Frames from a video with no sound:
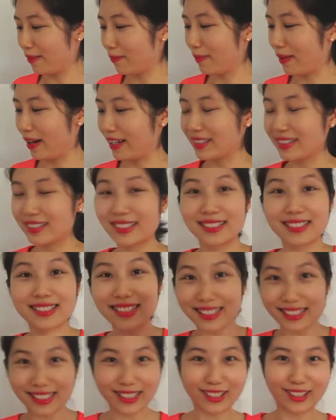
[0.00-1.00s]
my
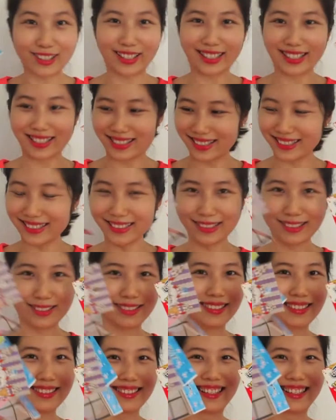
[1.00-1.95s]
sticker collections.